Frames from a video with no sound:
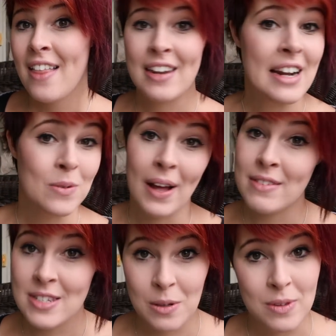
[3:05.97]
Then I don't
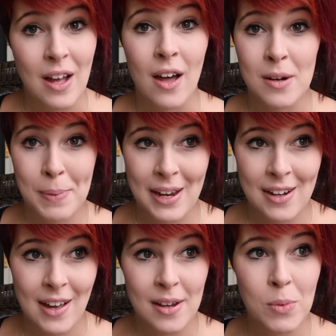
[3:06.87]
have to deal with the haunted
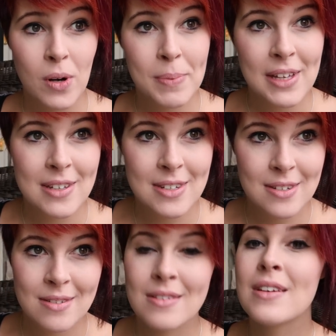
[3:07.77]
painting anymore because
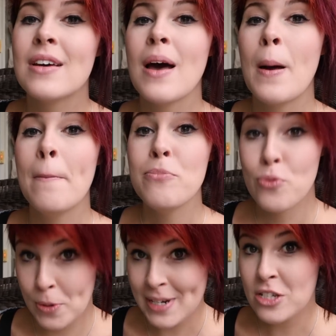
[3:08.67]
I'm
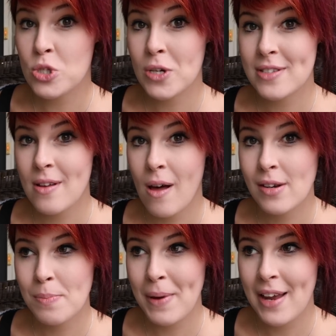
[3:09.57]
pretty sure it's a
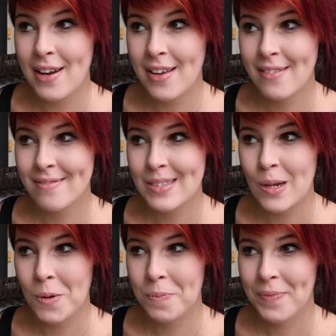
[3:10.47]
haunted
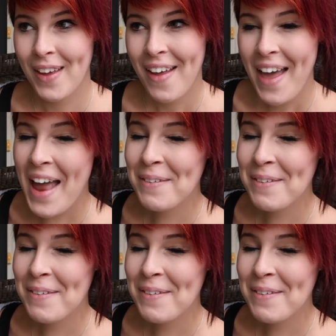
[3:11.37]
painting.